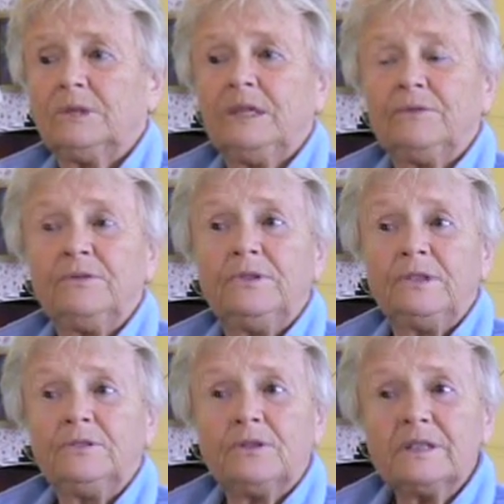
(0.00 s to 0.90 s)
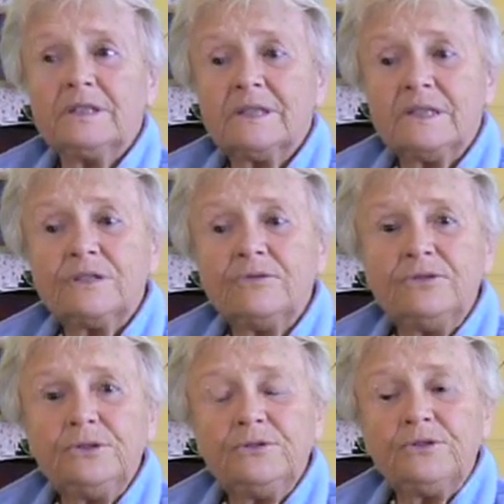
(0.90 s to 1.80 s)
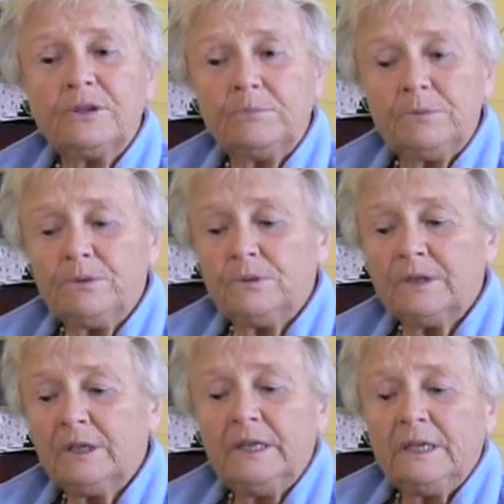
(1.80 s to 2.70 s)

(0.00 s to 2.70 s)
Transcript: And this organization, Food for the Poor,